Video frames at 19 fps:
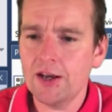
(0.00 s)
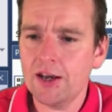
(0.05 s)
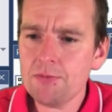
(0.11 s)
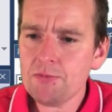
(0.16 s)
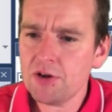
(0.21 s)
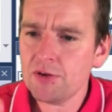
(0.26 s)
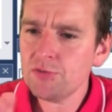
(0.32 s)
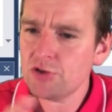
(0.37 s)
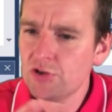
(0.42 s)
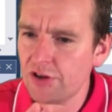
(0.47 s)

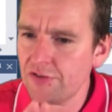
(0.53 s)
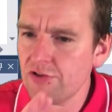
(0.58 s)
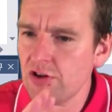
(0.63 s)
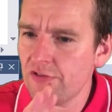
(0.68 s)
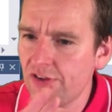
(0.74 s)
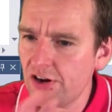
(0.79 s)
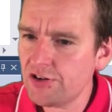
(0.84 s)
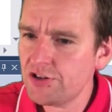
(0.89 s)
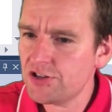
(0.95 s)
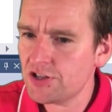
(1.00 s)
Let me give you
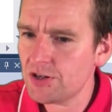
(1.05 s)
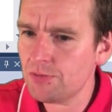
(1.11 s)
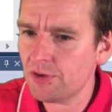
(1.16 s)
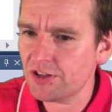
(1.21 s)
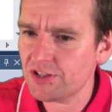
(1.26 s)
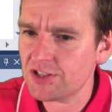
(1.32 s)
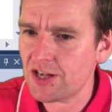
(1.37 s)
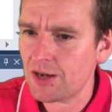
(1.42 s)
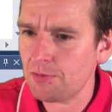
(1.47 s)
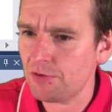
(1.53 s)
a very simple
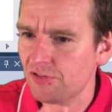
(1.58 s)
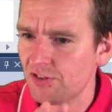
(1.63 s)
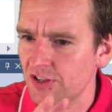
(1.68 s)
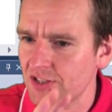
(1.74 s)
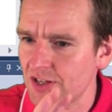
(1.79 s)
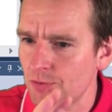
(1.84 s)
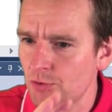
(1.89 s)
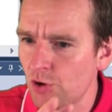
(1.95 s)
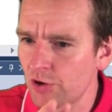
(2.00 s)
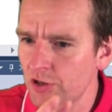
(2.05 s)
example of
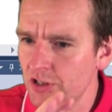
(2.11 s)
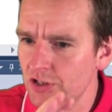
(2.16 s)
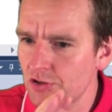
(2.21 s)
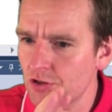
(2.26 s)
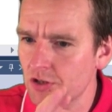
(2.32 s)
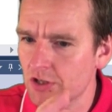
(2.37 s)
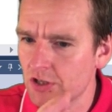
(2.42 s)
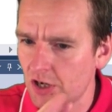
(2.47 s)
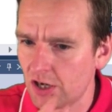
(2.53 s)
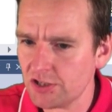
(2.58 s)
this. I'm going into
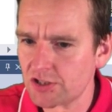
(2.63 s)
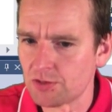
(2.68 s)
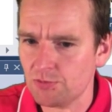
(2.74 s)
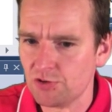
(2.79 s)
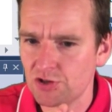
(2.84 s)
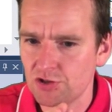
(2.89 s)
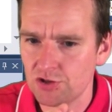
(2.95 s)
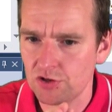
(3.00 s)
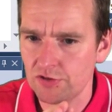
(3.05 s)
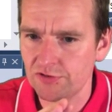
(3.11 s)
the
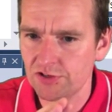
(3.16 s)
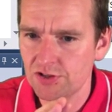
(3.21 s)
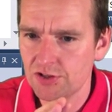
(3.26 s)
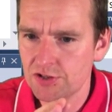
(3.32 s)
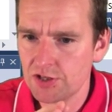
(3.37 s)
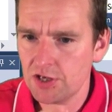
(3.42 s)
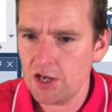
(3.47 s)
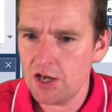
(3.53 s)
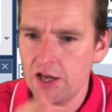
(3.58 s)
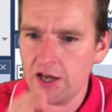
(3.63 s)
customer
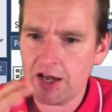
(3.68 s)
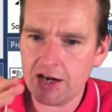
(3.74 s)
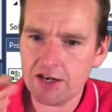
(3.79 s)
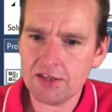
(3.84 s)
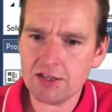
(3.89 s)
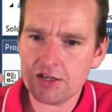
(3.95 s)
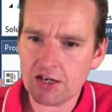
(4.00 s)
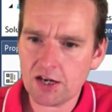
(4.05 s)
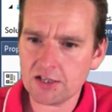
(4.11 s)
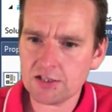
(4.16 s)
service. And
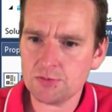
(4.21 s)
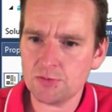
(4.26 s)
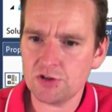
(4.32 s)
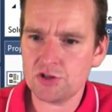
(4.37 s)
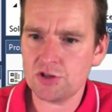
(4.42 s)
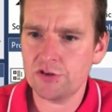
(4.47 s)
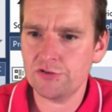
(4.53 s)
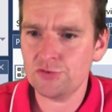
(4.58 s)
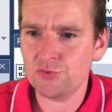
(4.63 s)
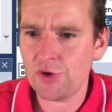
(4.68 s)
in the customer
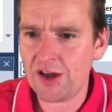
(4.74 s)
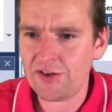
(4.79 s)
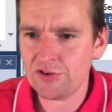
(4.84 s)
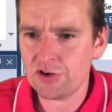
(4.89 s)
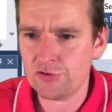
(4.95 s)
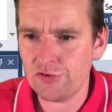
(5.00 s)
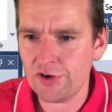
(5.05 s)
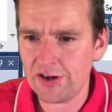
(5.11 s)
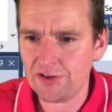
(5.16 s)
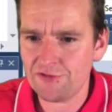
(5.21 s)
service, we have a
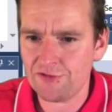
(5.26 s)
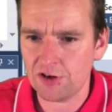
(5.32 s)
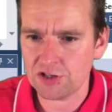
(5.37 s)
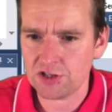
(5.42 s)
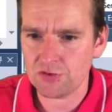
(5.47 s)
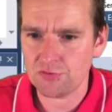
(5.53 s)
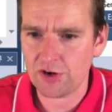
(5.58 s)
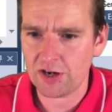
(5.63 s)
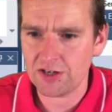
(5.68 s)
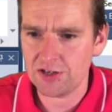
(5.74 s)
create
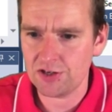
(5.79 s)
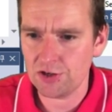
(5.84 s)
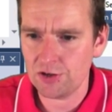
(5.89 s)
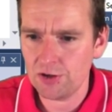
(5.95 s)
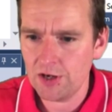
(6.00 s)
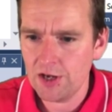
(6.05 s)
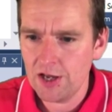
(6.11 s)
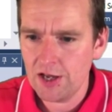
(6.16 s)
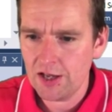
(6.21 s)
function right here.